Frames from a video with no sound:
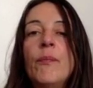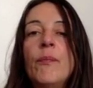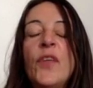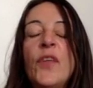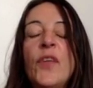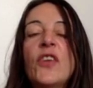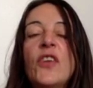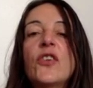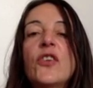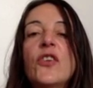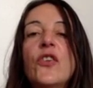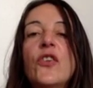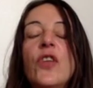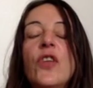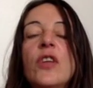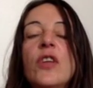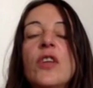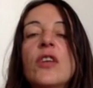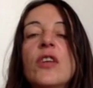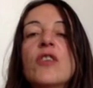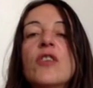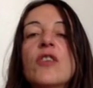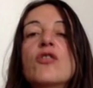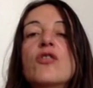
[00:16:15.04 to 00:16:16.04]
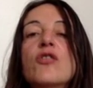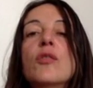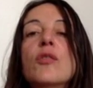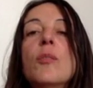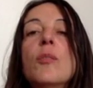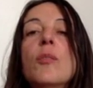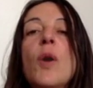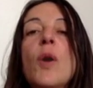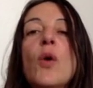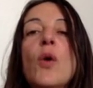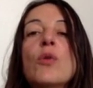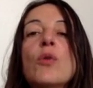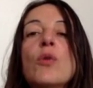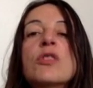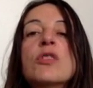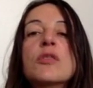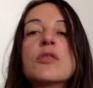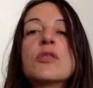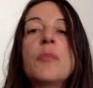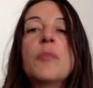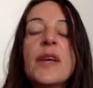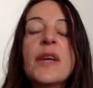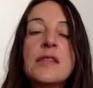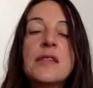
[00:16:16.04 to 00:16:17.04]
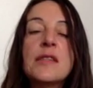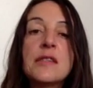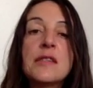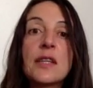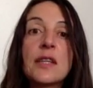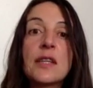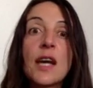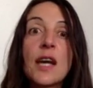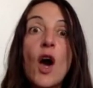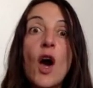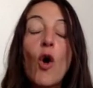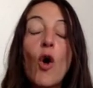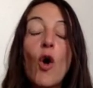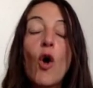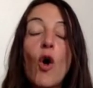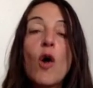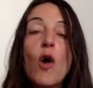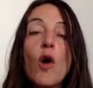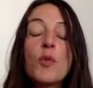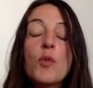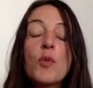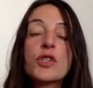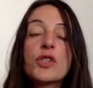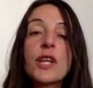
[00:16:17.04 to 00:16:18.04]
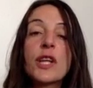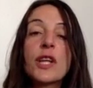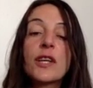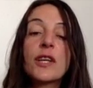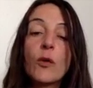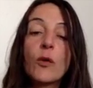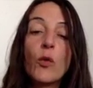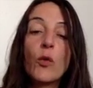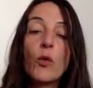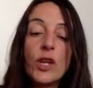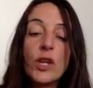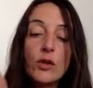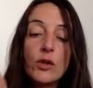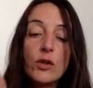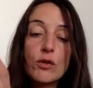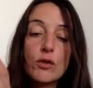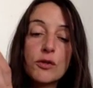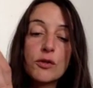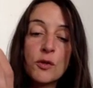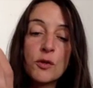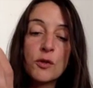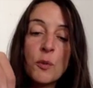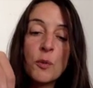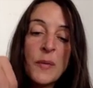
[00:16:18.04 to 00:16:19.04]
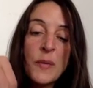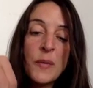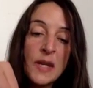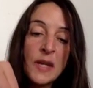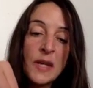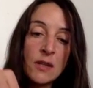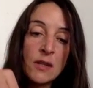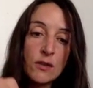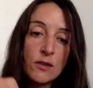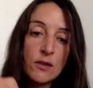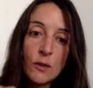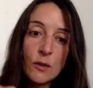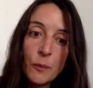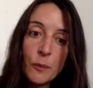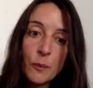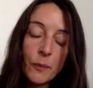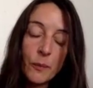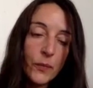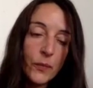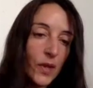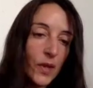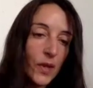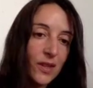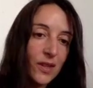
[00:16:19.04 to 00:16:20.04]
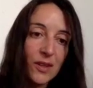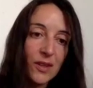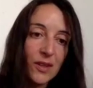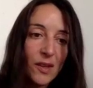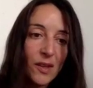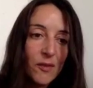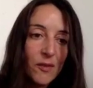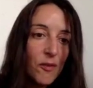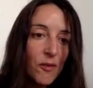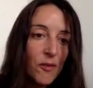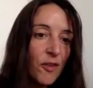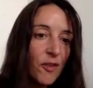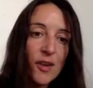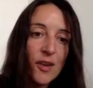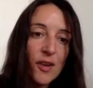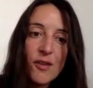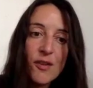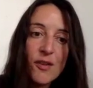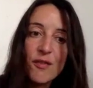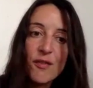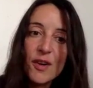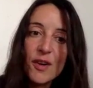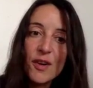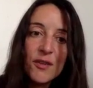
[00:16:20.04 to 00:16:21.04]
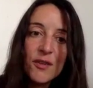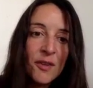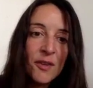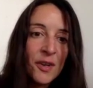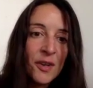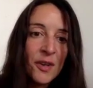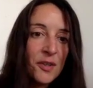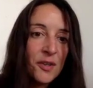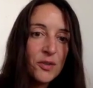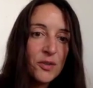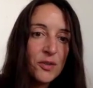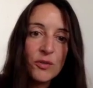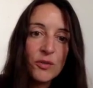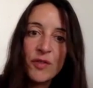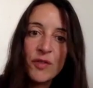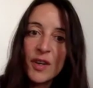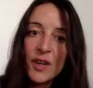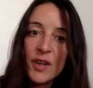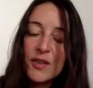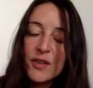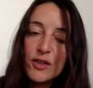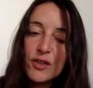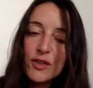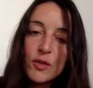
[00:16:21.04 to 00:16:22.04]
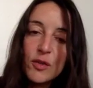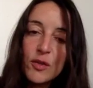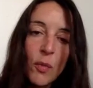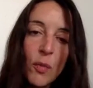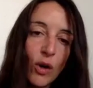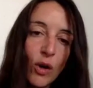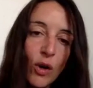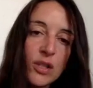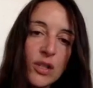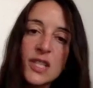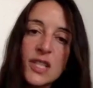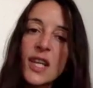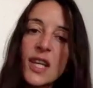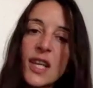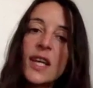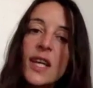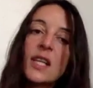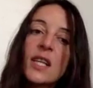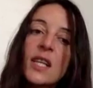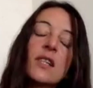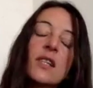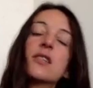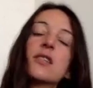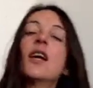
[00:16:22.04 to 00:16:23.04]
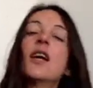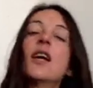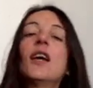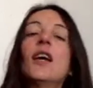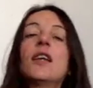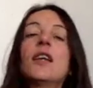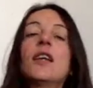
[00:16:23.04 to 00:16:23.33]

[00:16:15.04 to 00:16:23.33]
That's the most basic. Almost like when you zoom very, very, very to very small scales.